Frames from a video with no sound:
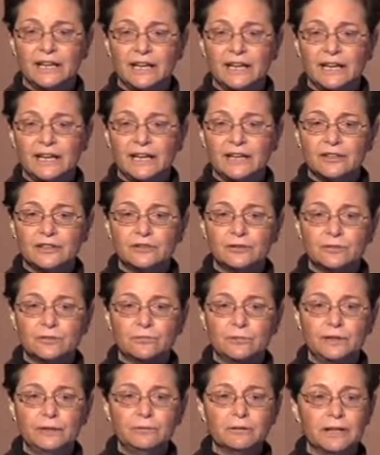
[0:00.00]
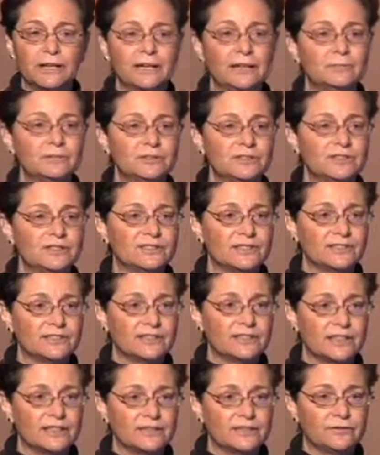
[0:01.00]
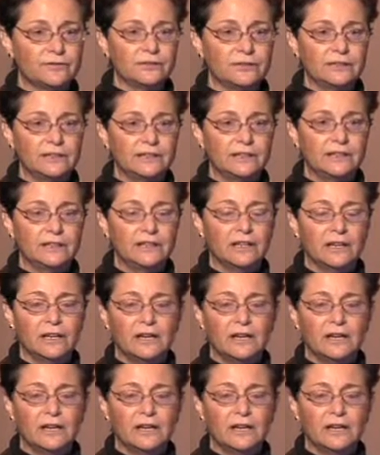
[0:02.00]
And we were able to successfully